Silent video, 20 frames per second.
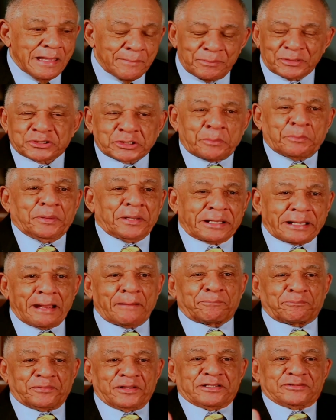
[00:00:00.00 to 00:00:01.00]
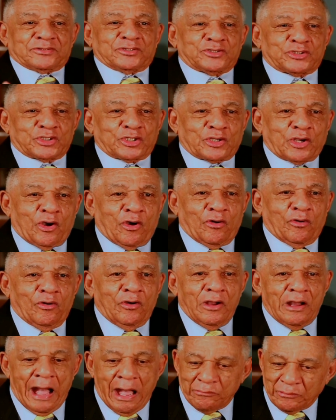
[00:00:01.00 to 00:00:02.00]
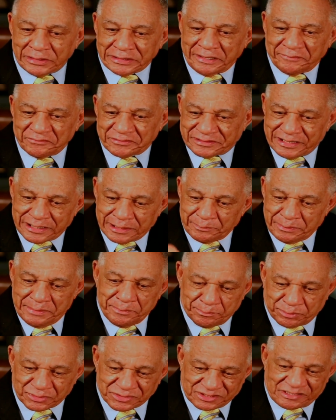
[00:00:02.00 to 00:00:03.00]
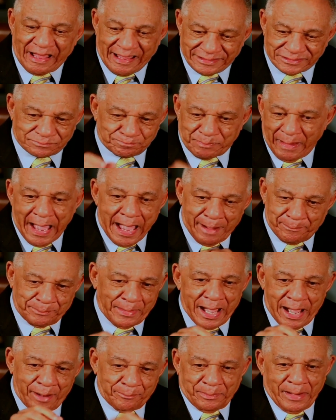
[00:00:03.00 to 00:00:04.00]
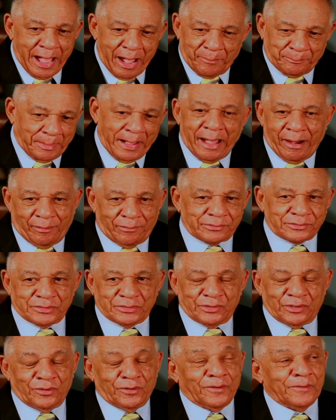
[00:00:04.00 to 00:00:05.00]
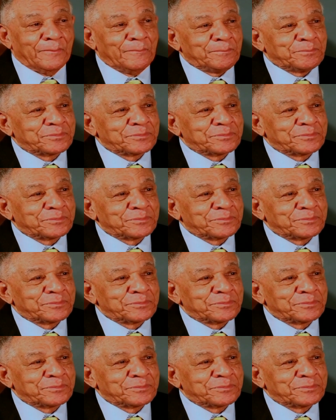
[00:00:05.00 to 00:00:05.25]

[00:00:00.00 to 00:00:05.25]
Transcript: But you pick up things as you go. I wanted everything to be precise, bow, bow, bow, bow,